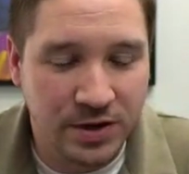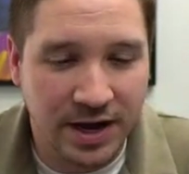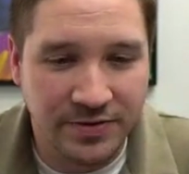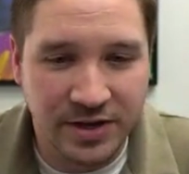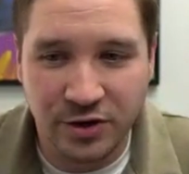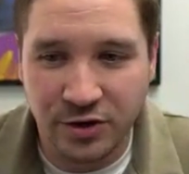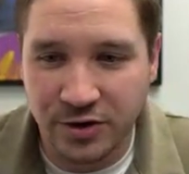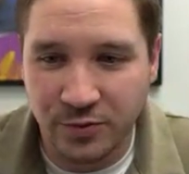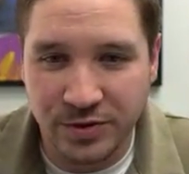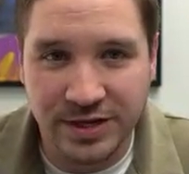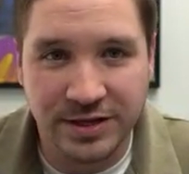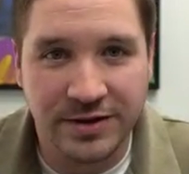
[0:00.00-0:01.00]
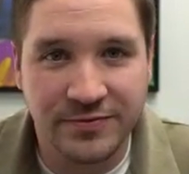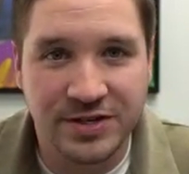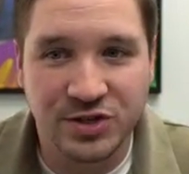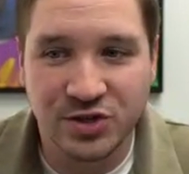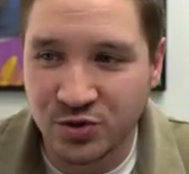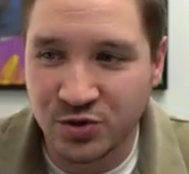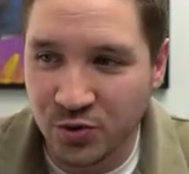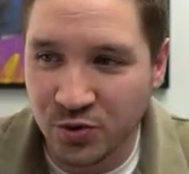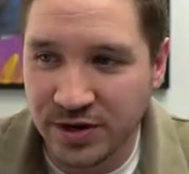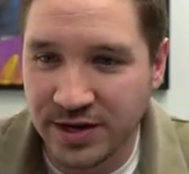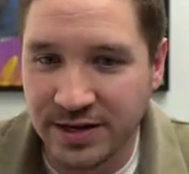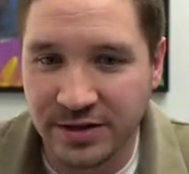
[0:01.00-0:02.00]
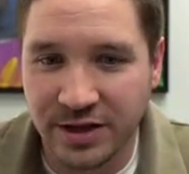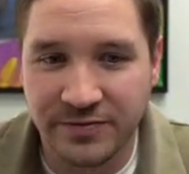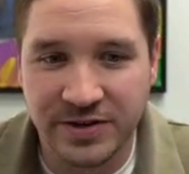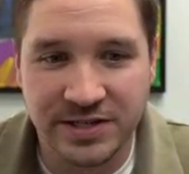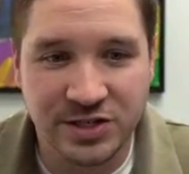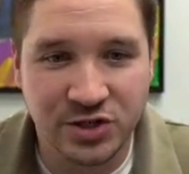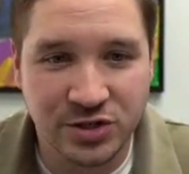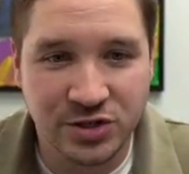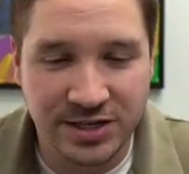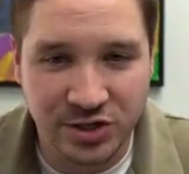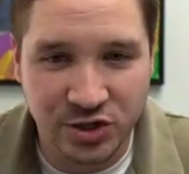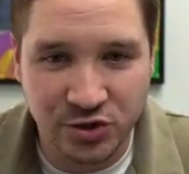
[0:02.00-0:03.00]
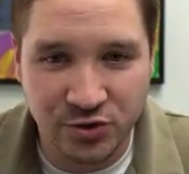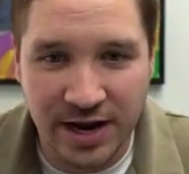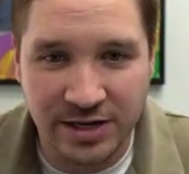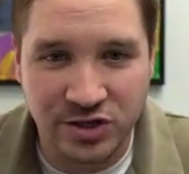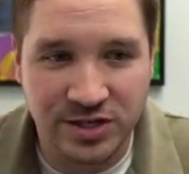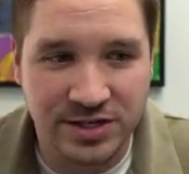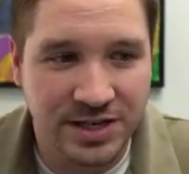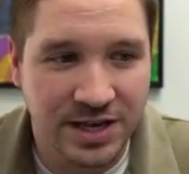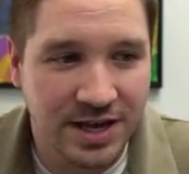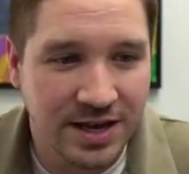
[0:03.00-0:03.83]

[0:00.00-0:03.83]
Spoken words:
I think you're going to really love his story, love his strategies.